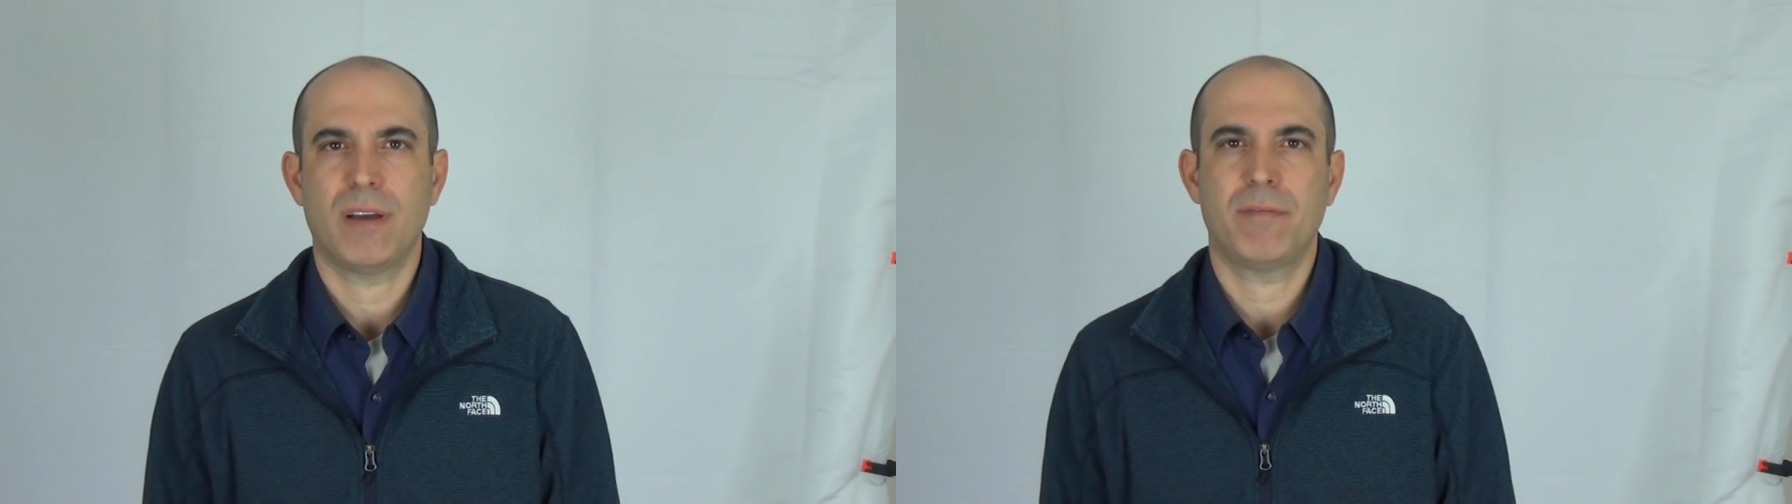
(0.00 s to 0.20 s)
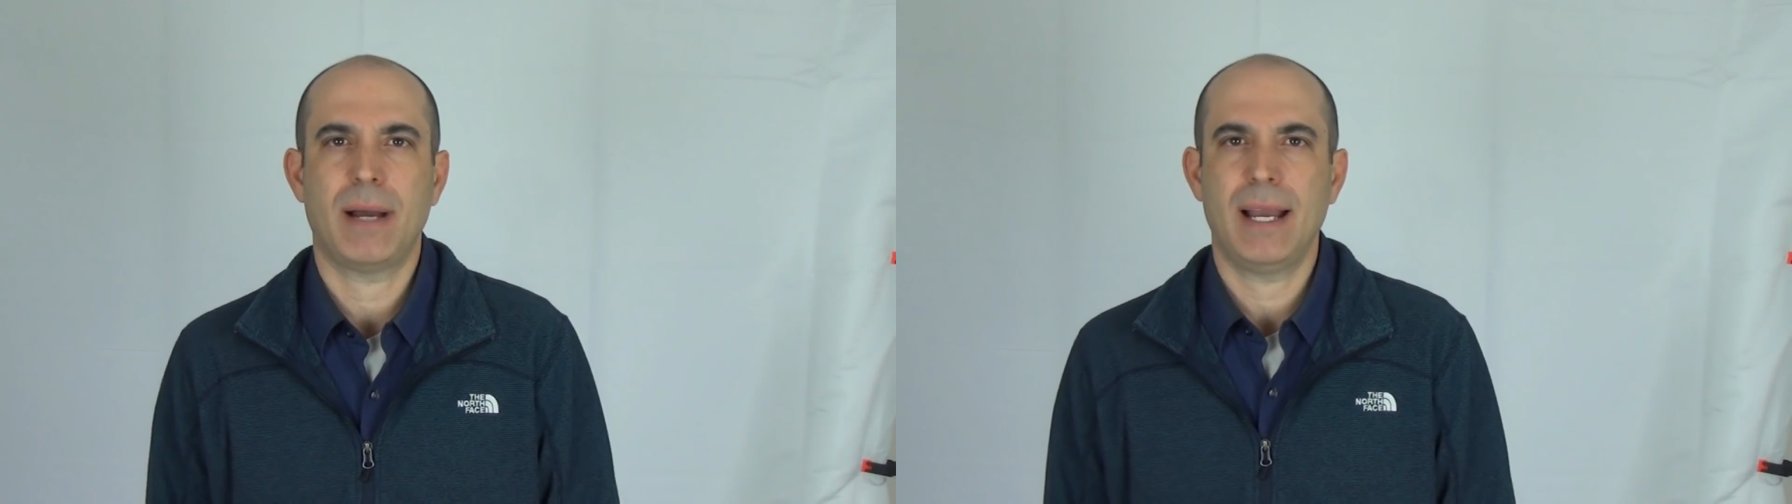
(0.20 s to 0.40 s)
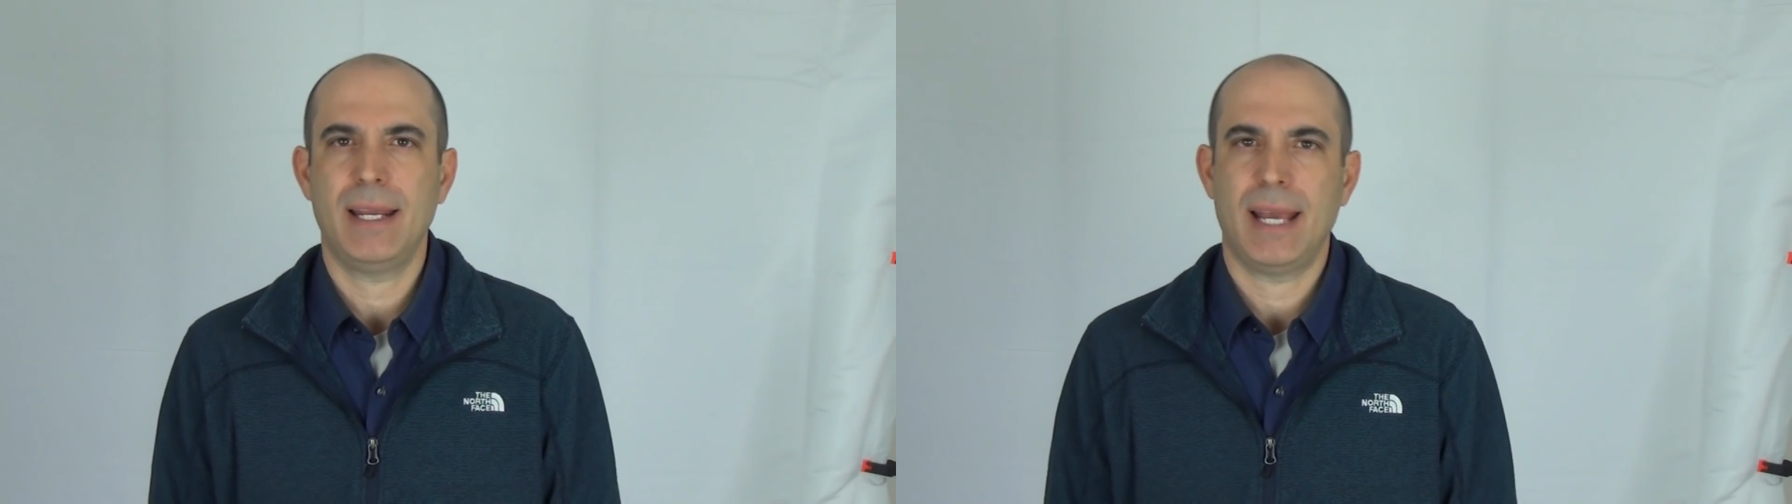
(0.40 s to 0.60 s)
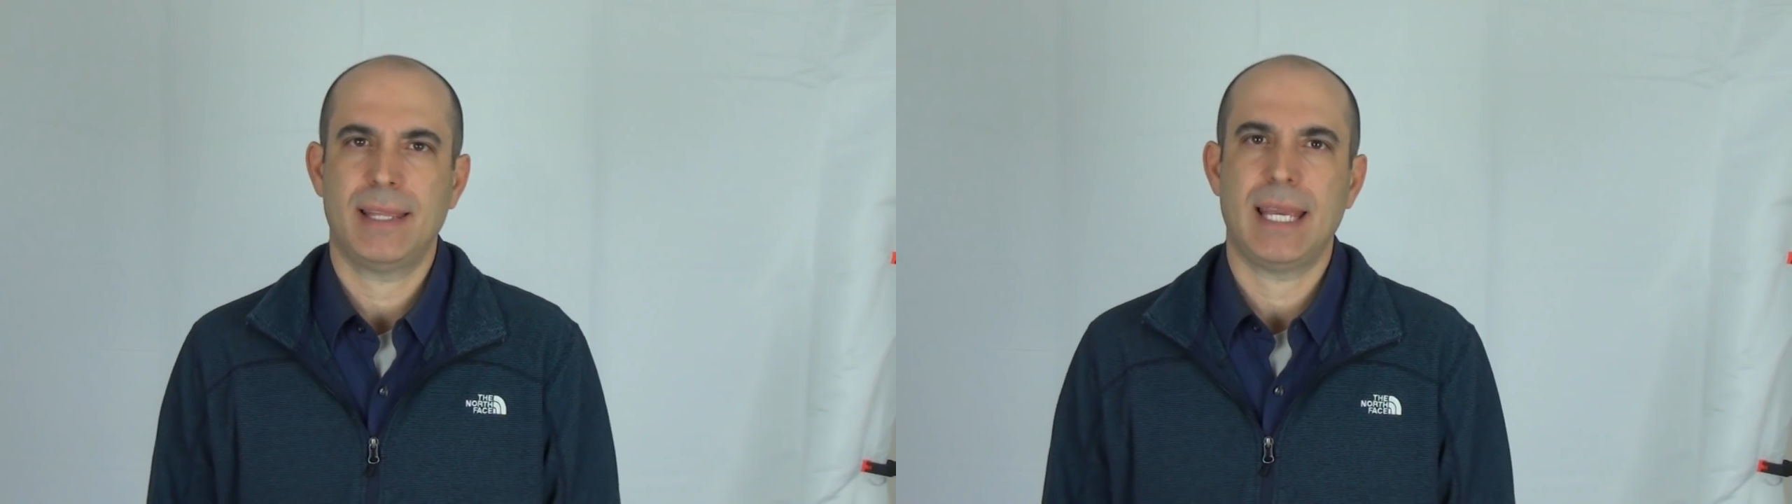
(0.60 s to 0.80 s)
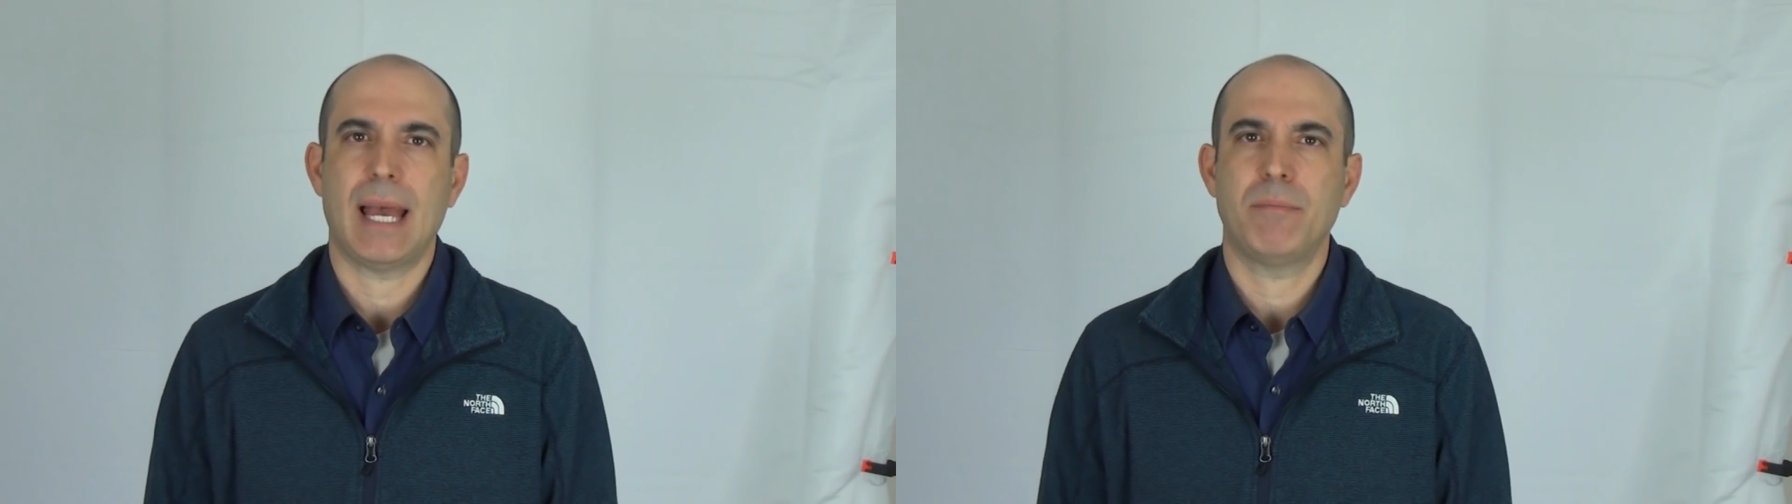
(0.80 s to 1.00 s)
of mine
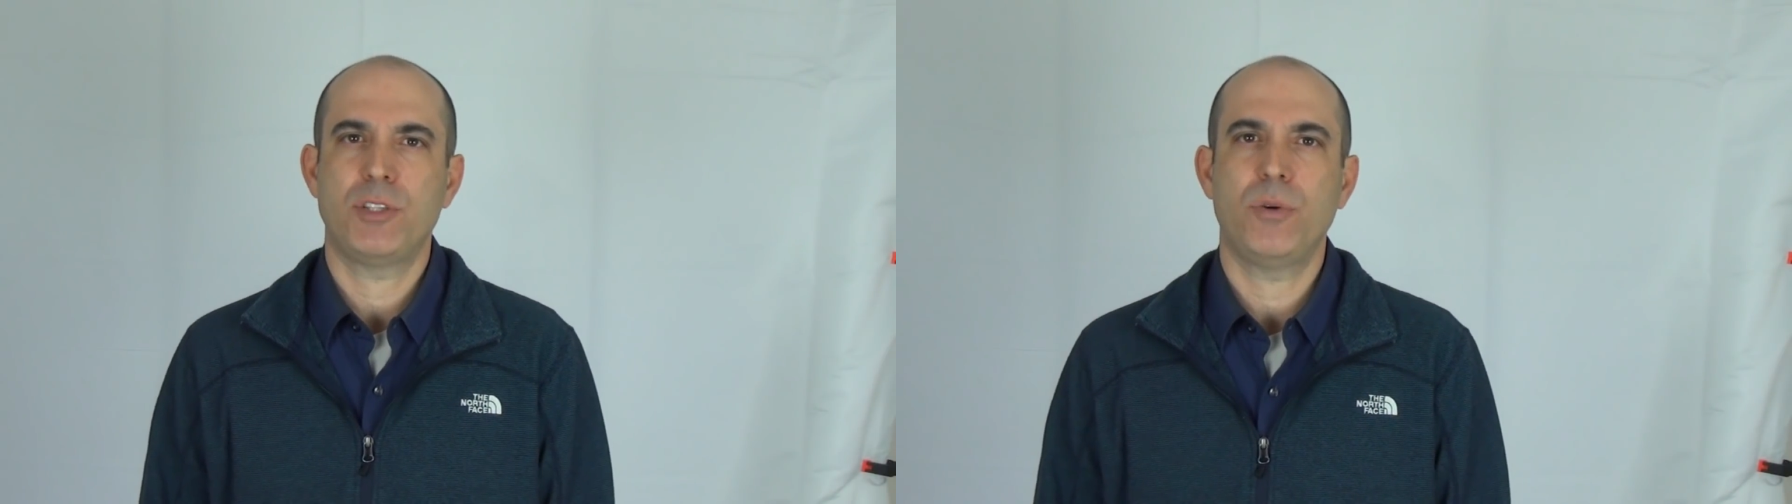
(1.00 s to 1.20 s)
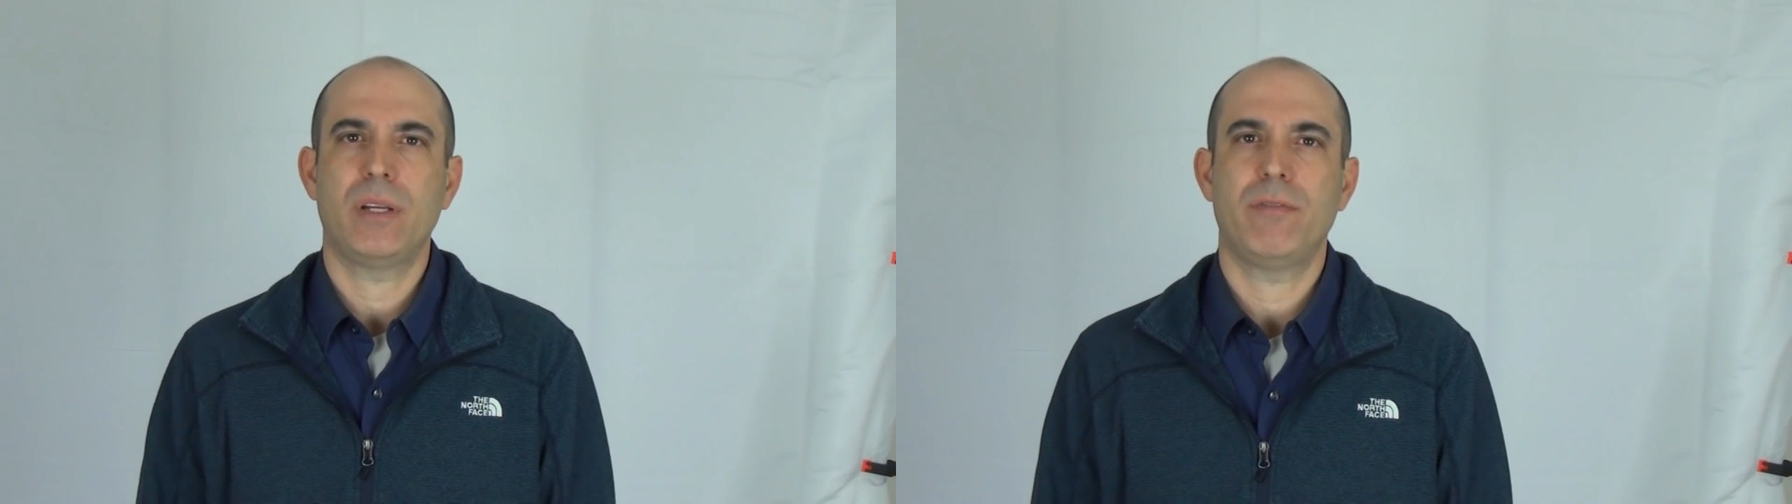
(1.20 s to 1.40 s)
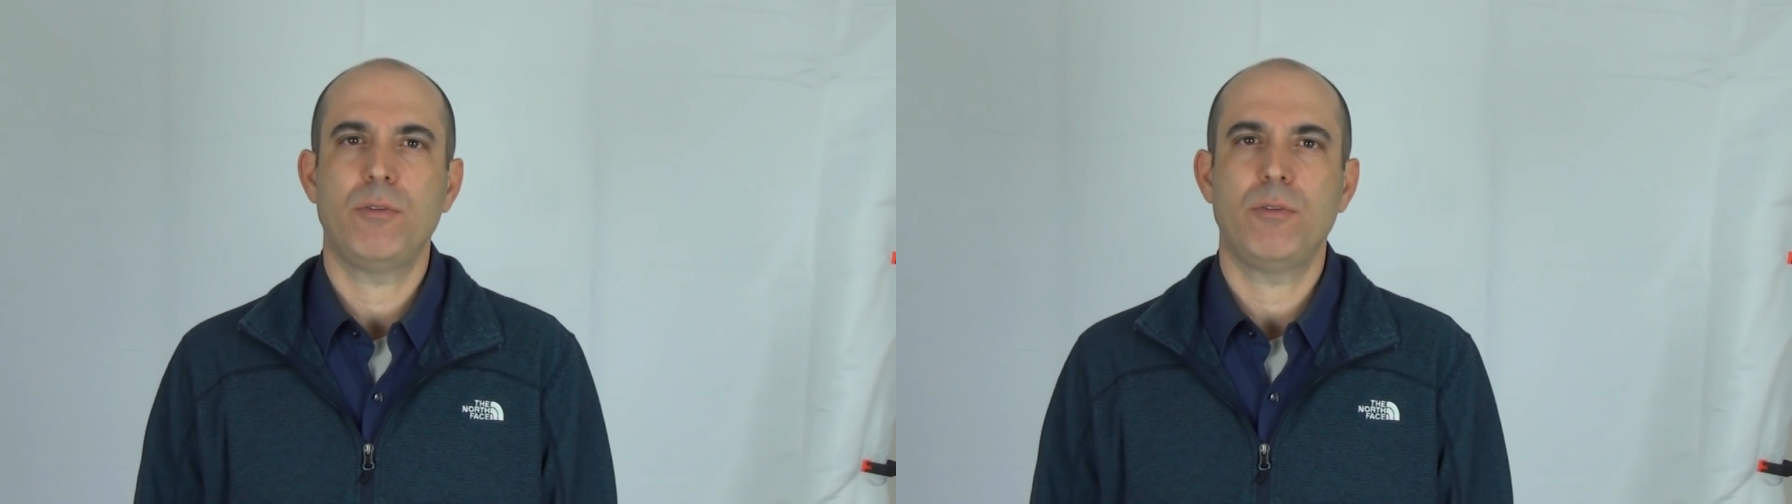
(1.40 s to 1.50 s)
at the EMtuitive